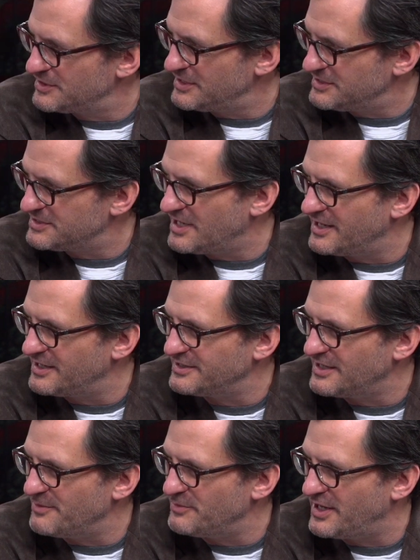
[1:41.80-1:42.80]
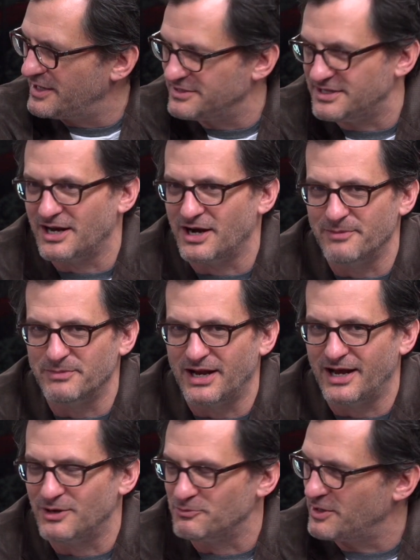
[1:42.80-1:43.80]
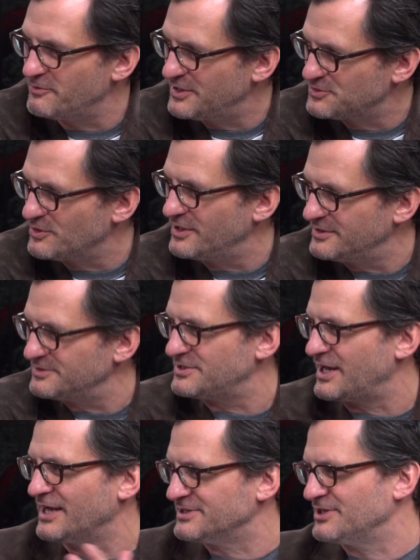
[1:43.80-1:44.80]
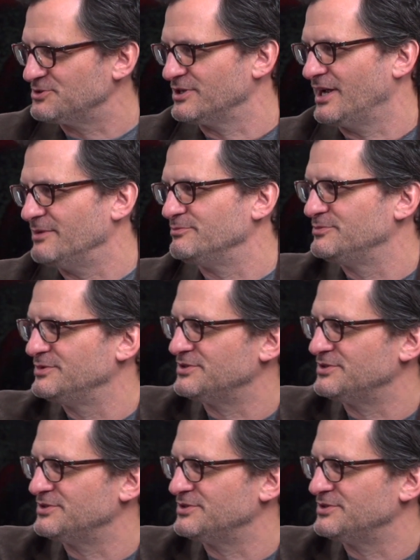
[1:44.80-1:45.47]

that he's not. I, I'm not. He's not. I'm not. I don't run a restaurant. It's like essentially, I'm.